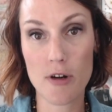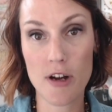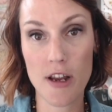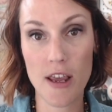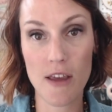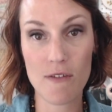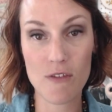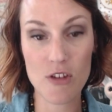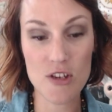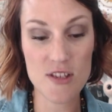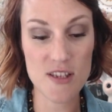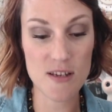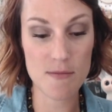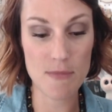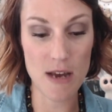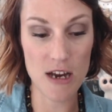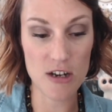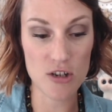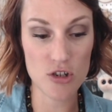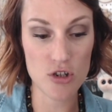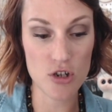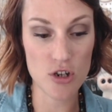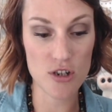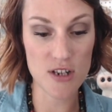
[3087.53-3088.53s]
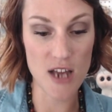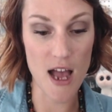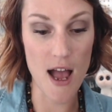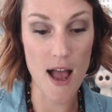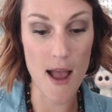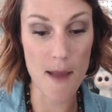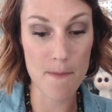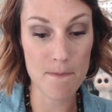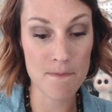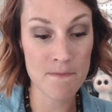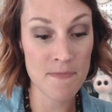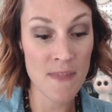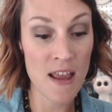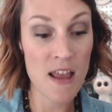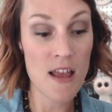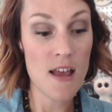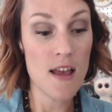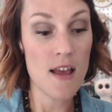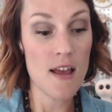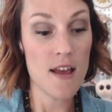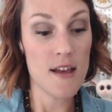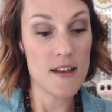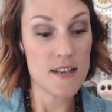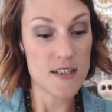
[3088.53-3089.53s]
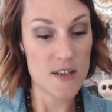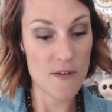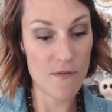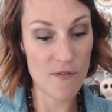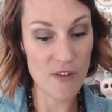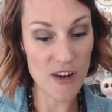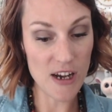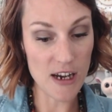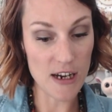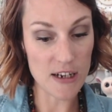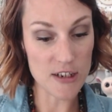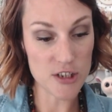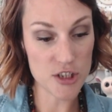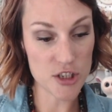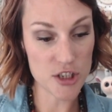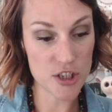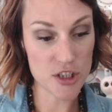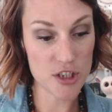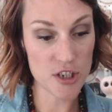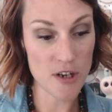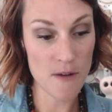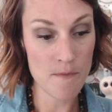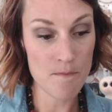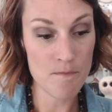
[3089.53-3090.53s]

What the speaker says: to give you some extra time to finish.